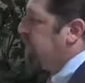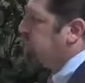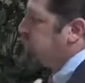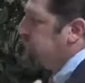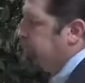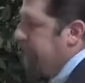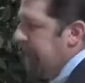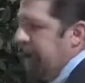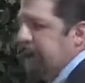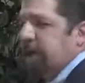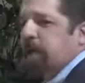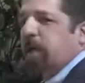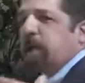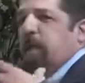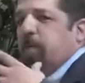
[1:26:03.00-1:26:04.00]
is
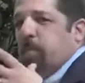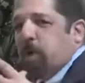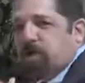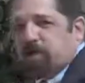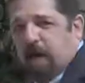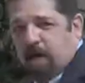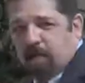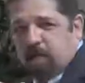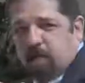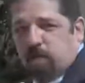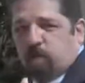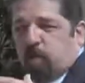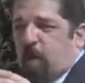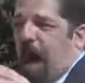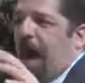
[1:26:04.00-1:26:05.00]
repeatedly
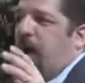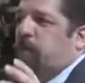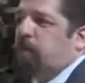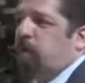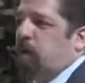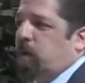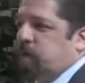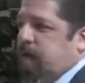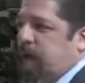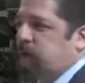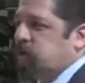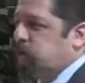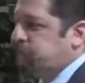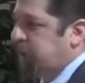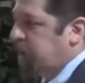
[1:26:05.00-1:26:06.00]
presented throughout the Old
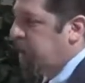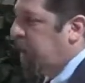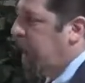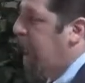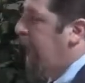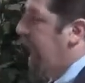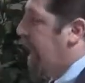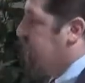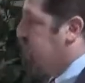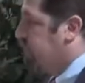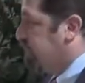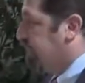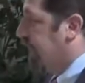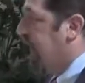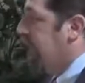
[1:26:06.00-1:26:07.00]
Testament as a
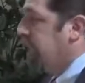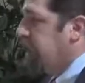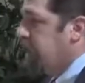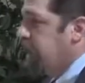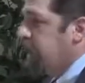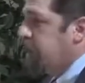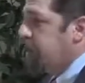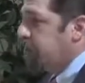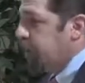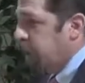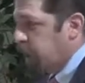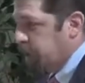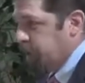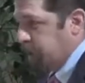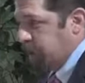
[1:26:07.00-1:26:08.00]
divine
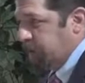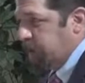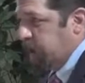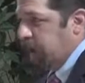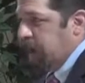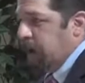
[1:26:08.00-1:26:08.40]
person.